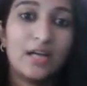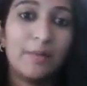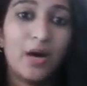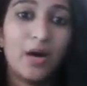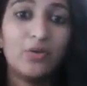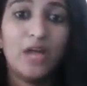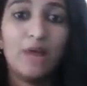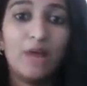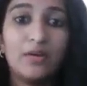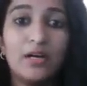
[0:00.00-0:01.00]
about
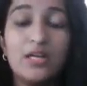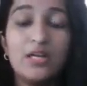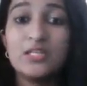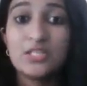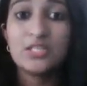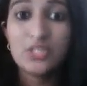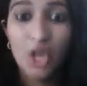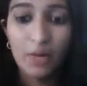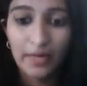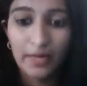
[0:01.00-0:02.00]
our
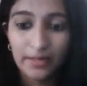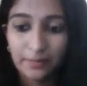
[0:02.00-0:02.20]
stomach.